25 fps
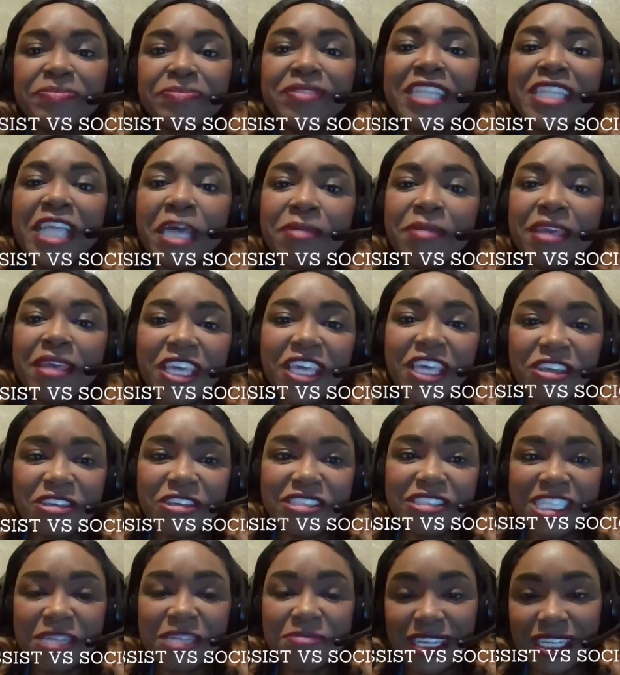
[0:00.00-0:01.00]
Let me give you
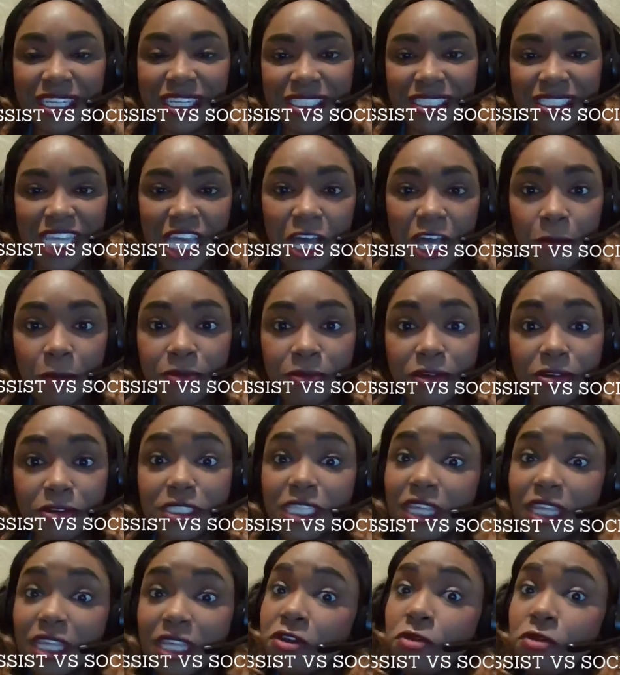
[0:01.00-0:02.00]
some examples.
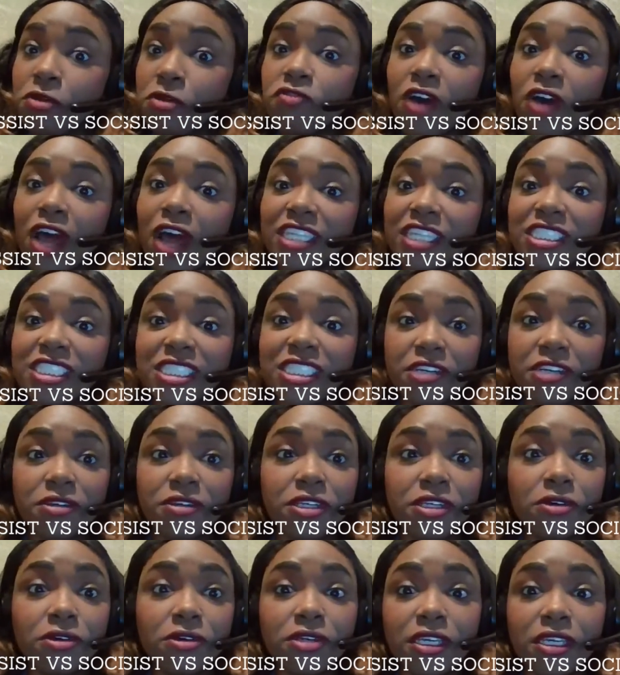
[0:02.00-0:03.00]
If you watch
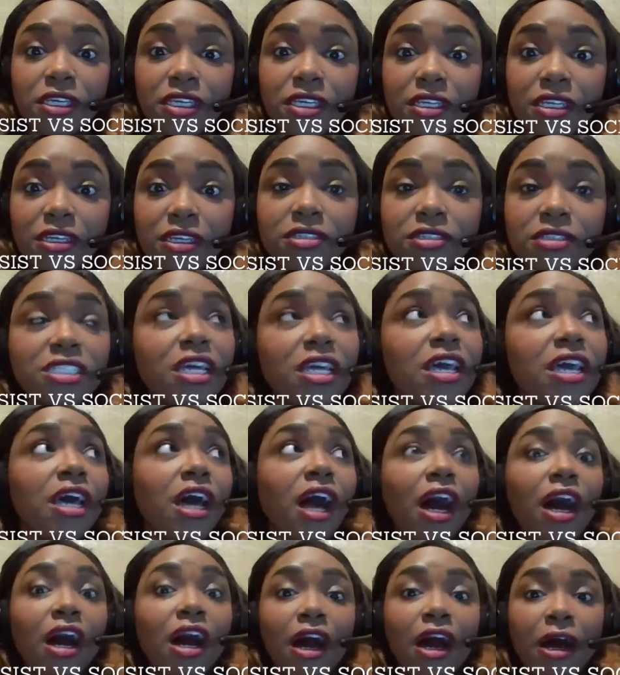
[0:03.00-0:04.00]
serial killers,
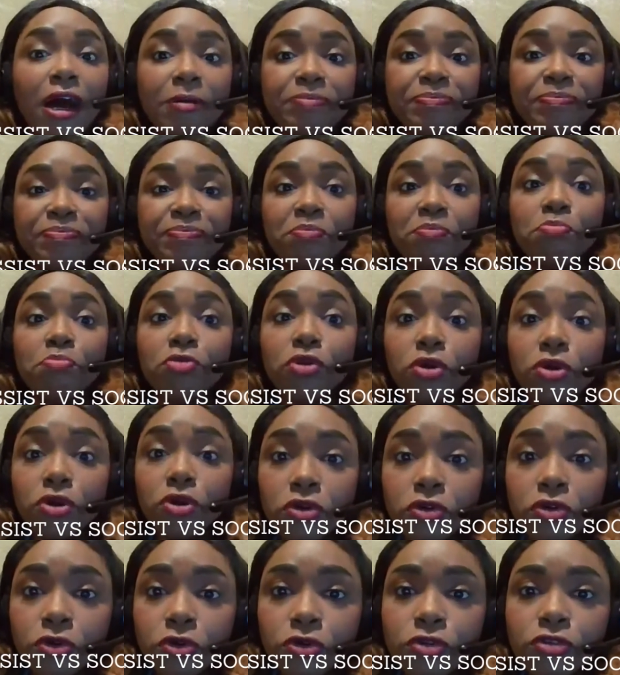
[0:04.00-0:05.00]
um,
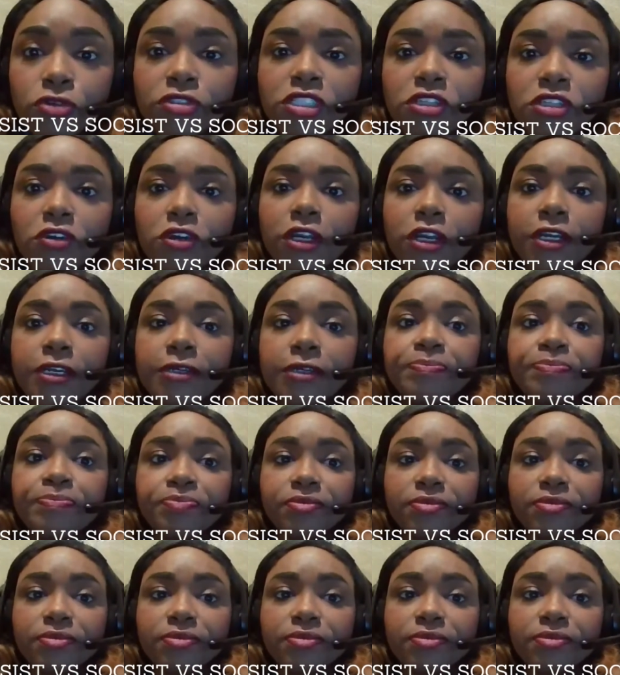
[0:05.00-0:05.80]
moves or